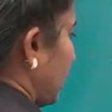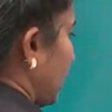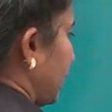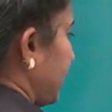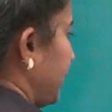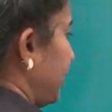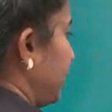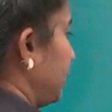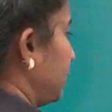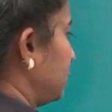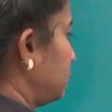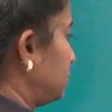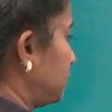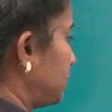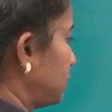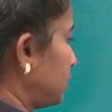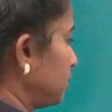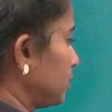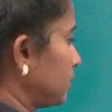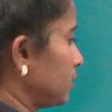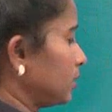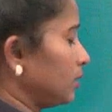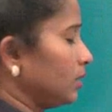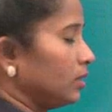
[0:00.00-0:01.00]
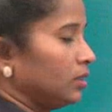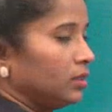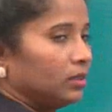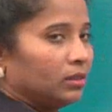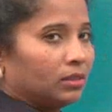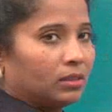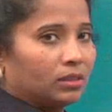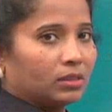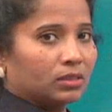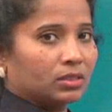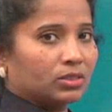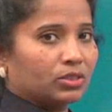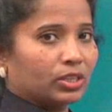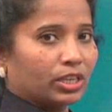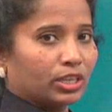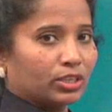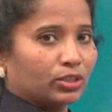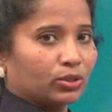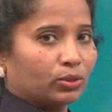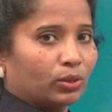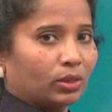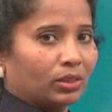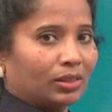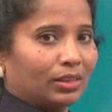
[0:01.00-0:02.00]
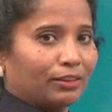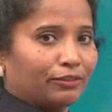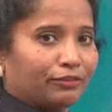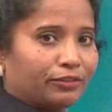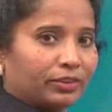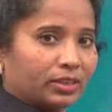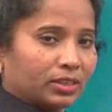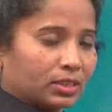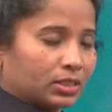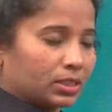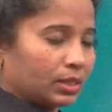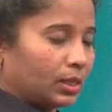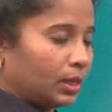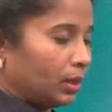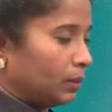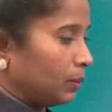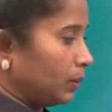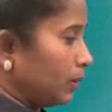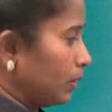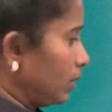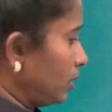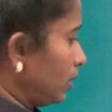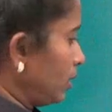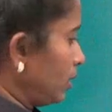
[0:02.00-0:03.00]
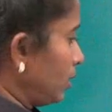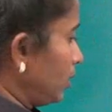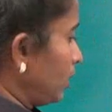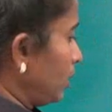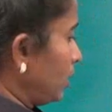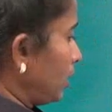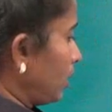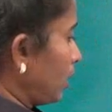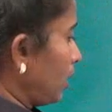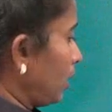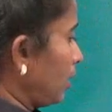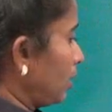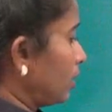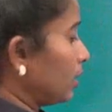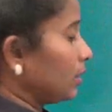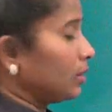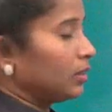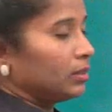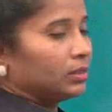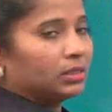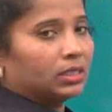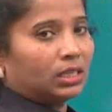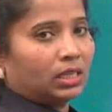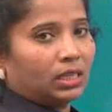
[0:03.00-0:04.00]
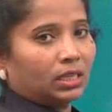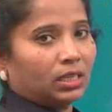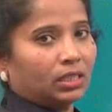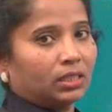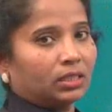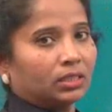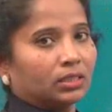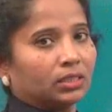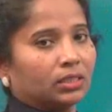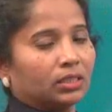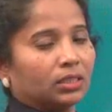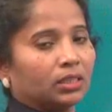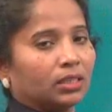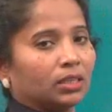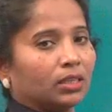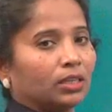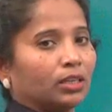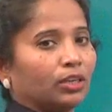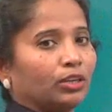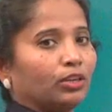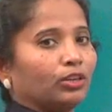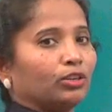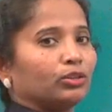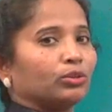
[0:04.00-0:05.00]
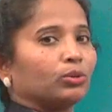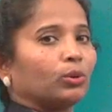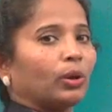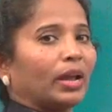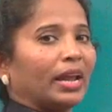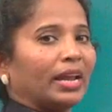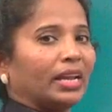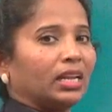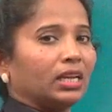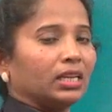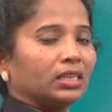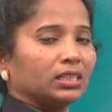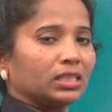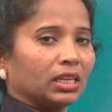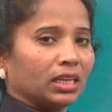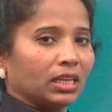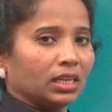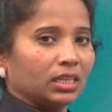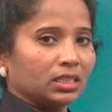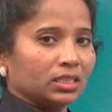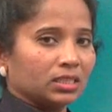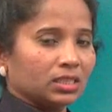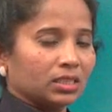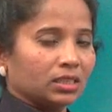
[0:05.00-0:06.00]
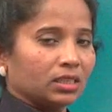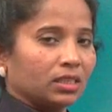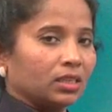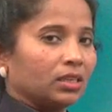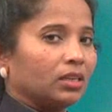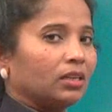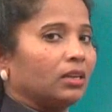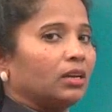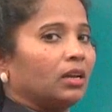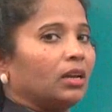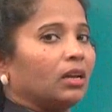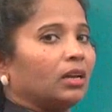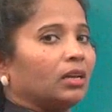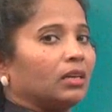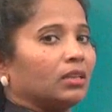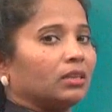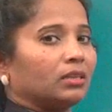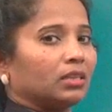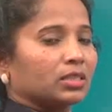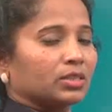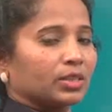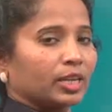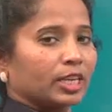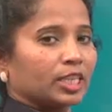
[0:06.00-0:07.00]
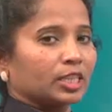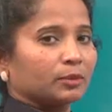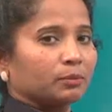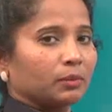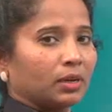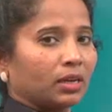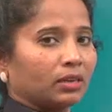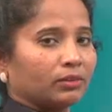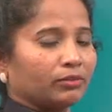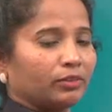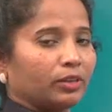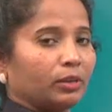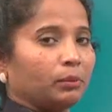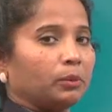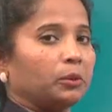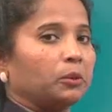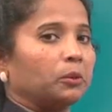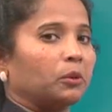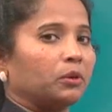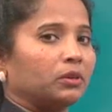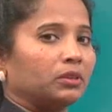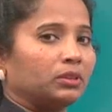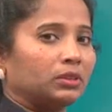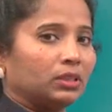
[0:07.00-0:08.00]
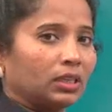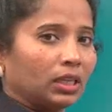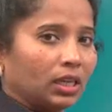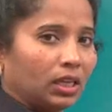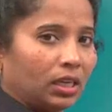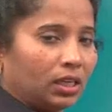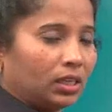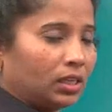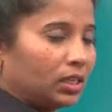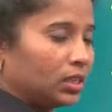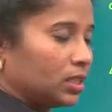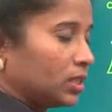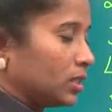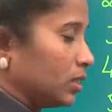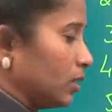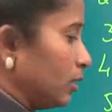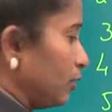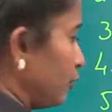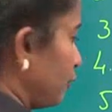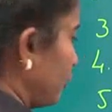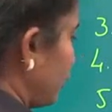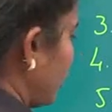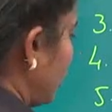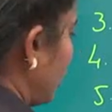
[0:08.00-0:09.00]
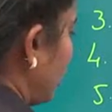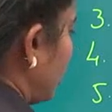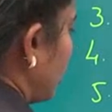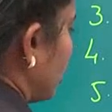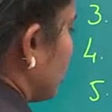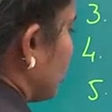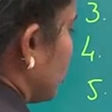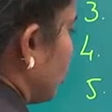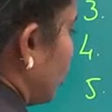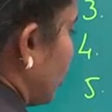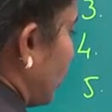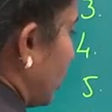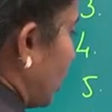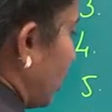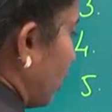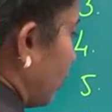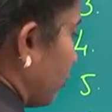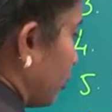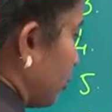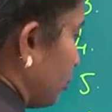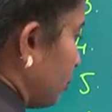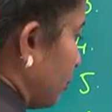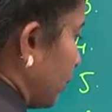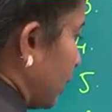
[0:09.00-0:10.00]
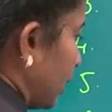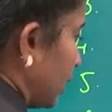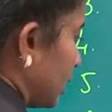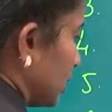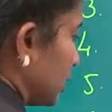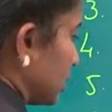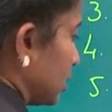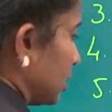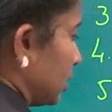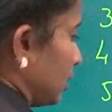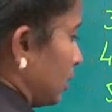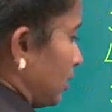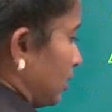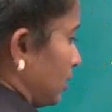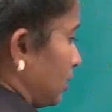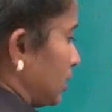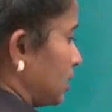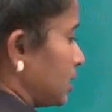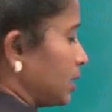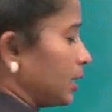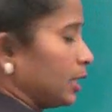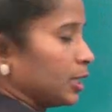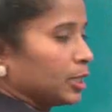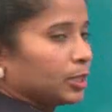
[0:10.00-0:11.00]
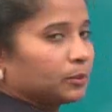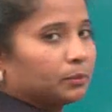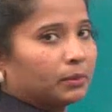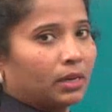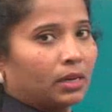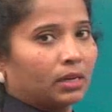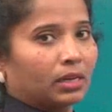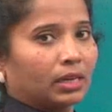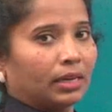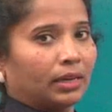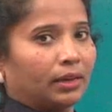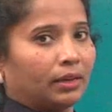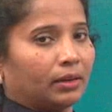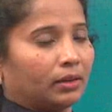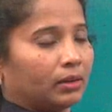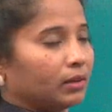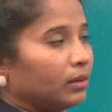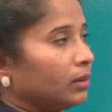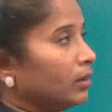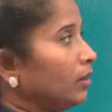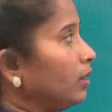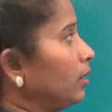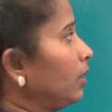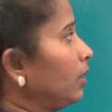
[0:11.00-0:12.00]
Any numbers, stress on the first syllable. Here 13. So any teens, the stress mark will be on teen itself. So you have to place the stress mark here.